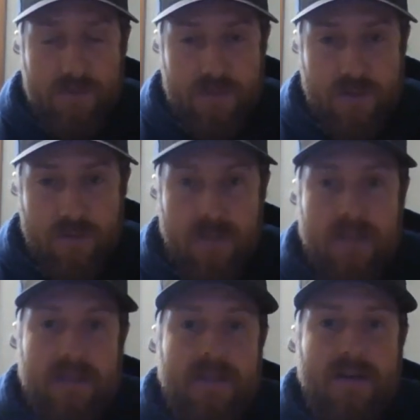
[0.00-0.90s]
So,
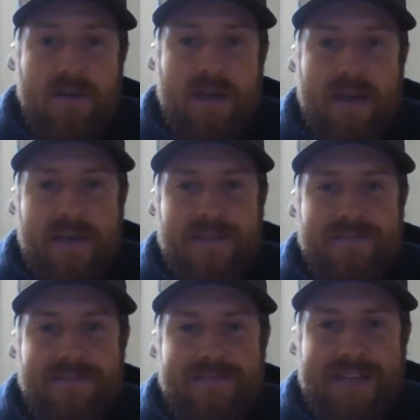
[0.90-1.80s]
okay, guys.
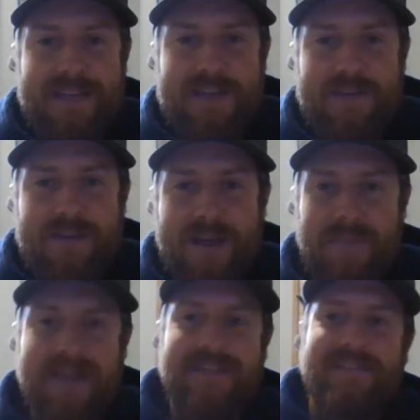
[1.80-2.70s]
Thank you. God
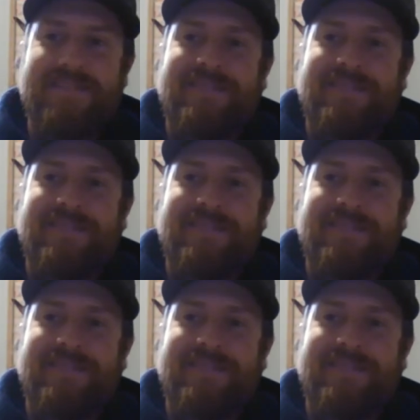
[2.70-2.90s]
bless.